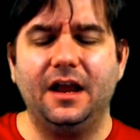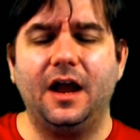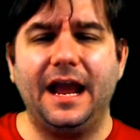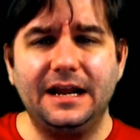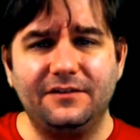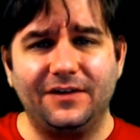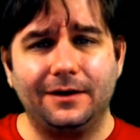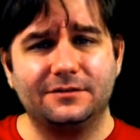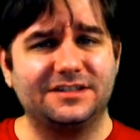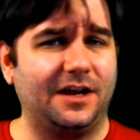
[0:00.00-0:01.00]

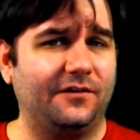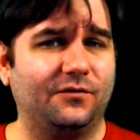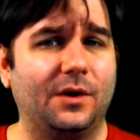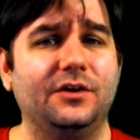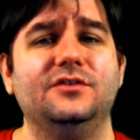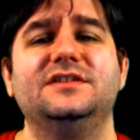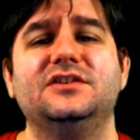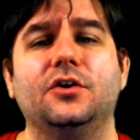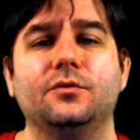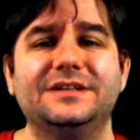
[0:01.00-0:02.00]
Antivirus software uses
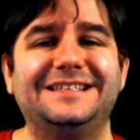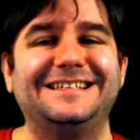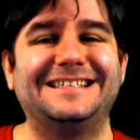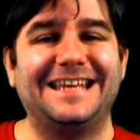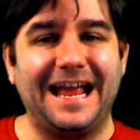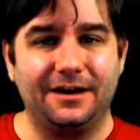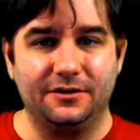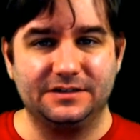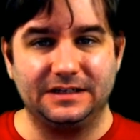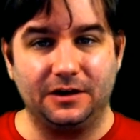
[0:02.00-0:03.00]
heuristic
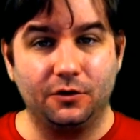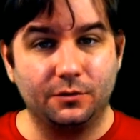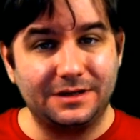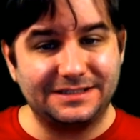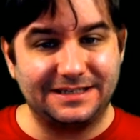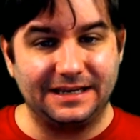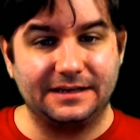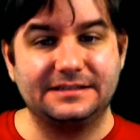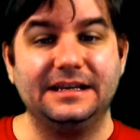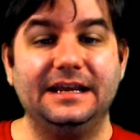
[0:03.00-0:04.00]
scanners, and
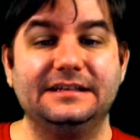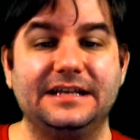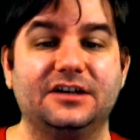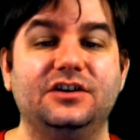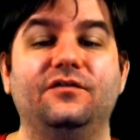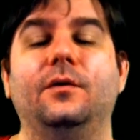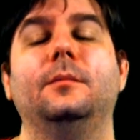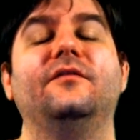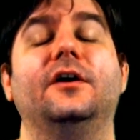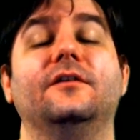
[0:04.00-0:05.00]
heuristics is actually a form
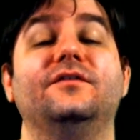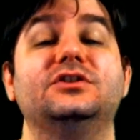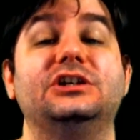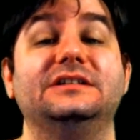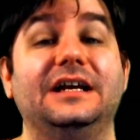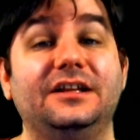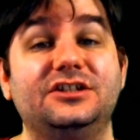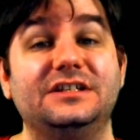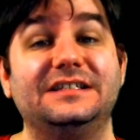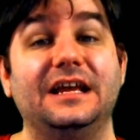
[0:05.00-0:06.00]
of artificial
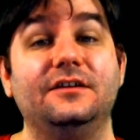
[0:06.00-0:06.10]
intelligence that